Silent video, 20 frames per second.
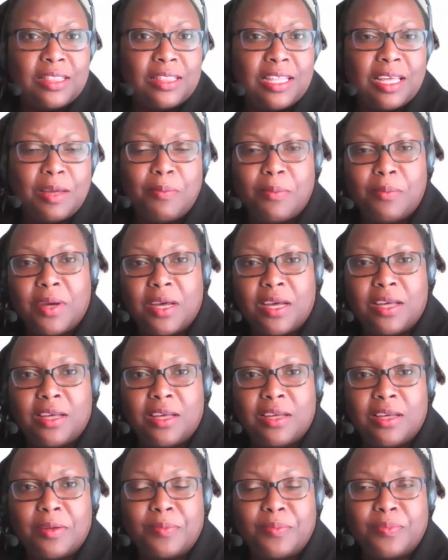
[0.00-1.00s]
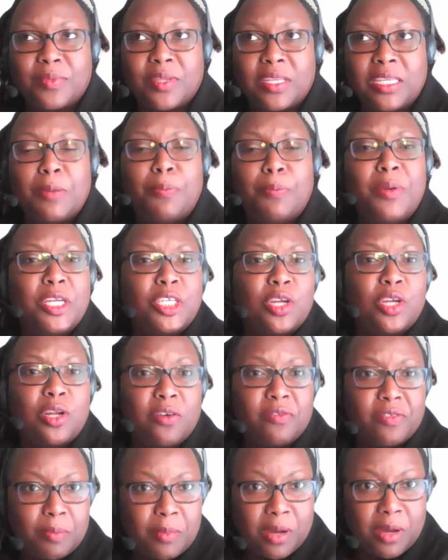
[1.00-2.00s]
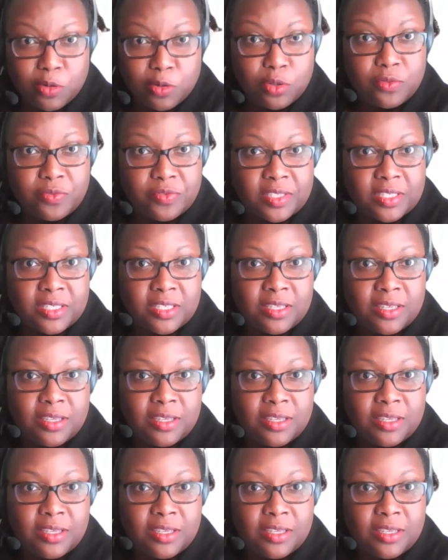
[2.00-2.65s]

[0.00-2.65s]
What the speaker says: the depletion of the mangroves,